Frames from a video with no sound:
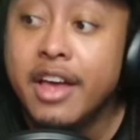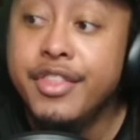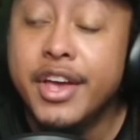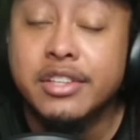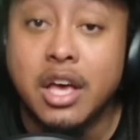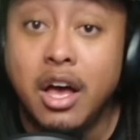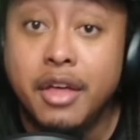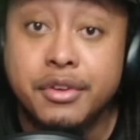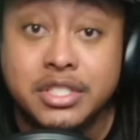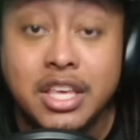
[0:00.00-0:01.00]
there's
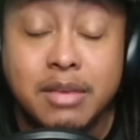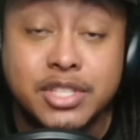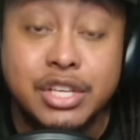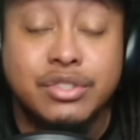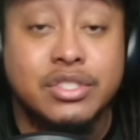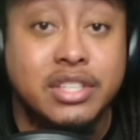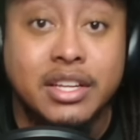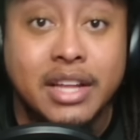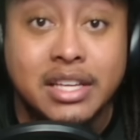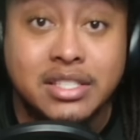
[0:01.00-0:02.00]
other teams interested
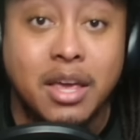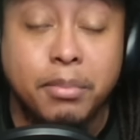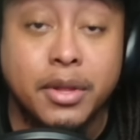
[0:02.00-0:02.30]
in that same